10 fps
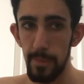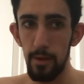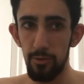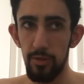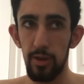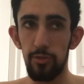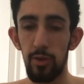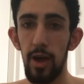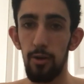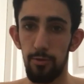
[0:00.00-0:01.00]
Everything is
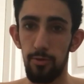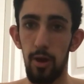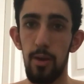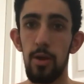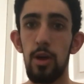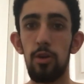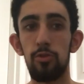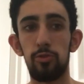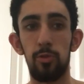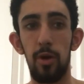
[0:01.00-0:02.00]
health, right?
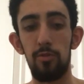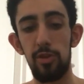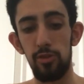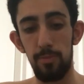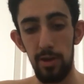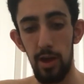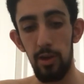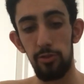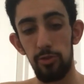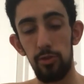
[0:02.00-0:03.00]
So by raising your
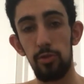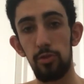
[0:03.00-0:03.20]
pH,